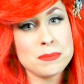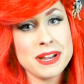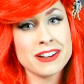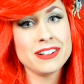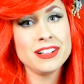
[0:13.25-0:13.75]

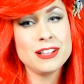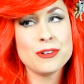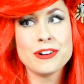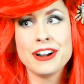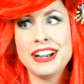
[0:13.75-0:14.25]

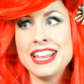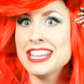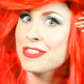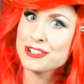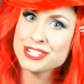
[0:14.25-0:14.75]
apparel or
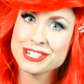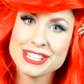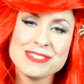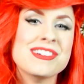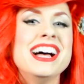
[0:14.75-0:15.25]
any other
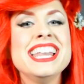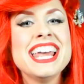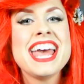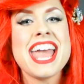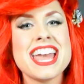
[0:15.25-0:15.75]
shirt you want
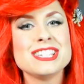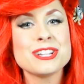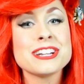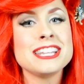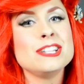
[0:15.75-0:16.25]
and
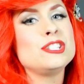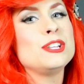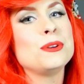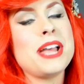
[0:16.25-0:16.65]
turn it into